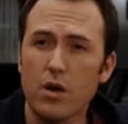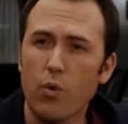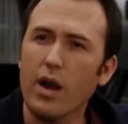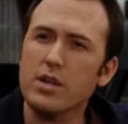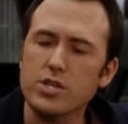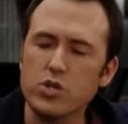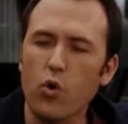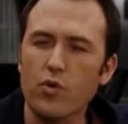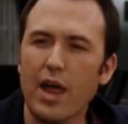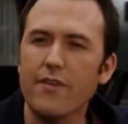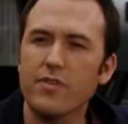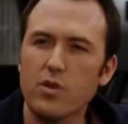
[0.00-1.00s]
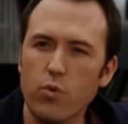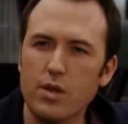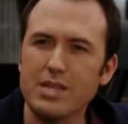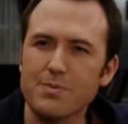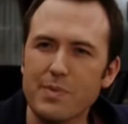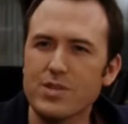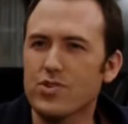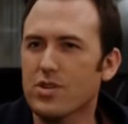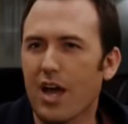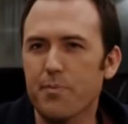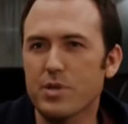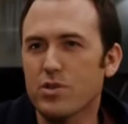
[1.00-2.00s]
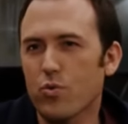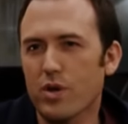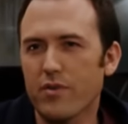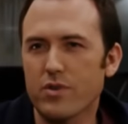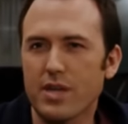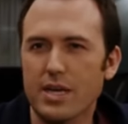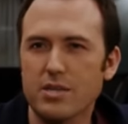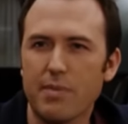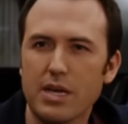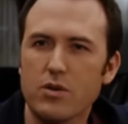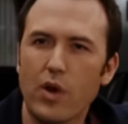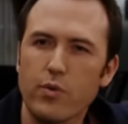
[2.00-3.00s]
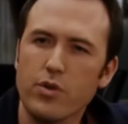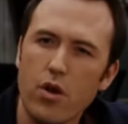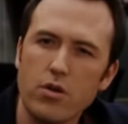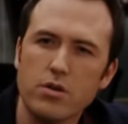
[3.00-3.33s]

Why not just hold out for the one that spins your top and do whatever it takes to make it great with